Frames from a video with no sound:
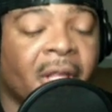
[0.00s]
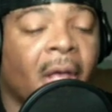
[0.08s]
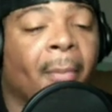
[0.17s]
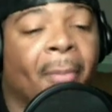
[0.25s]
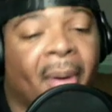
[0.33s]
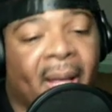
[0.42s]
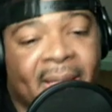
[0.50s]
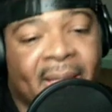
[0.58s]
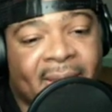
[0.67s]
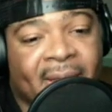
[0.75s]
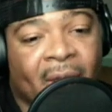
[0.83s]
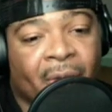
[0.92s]
but he's
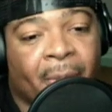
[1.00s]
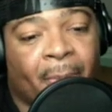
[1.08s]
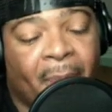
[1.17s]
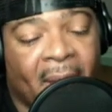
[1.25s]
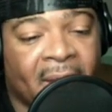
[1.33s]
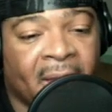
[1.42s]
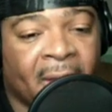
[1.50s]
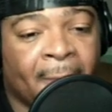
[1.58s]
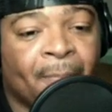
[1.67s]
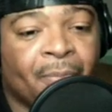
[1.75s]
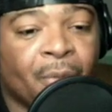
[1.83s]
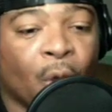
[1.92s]
still dependent
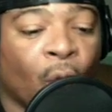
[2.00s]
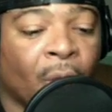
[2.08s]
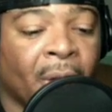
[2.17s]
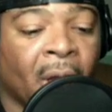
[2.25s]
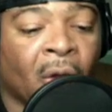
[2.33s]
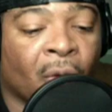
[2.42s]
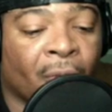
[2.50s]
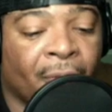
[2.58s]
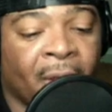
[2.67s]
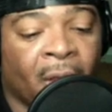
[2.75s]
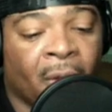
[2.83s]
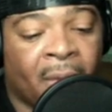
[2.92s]
on Uncle Phil.